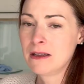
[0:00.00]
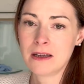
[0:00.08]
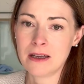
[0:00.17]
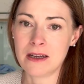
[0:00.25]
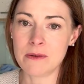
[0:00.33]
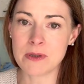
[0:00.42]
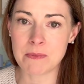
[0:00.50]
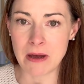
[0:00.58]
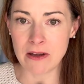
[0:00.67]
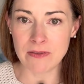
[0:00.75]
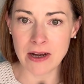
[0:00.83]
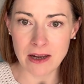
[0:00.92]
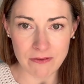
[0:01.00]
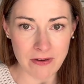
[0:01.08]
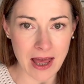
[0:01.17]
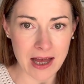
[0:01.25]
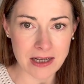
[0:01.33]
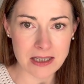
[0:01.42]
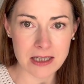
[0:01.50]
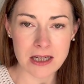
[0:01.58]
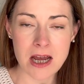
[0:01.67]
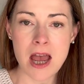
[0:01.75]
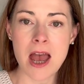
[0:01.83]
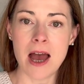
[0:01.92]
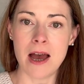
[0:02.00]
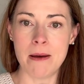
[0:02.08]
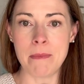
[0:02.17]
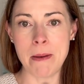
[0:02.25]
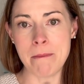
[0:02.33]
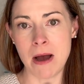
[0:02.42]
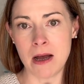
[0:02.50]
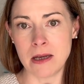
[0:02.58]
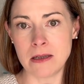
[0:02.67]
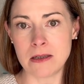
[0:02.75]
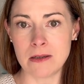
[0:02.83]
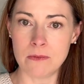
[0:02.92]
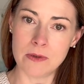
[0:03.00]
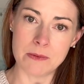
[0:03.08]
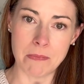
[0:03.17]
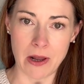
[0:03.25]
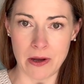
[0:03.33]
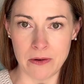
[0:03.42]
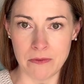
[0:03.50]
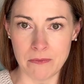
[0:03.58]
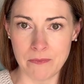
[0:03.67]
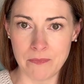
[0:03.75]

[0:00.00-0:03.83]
and it was perfectly flat and my mind was blown.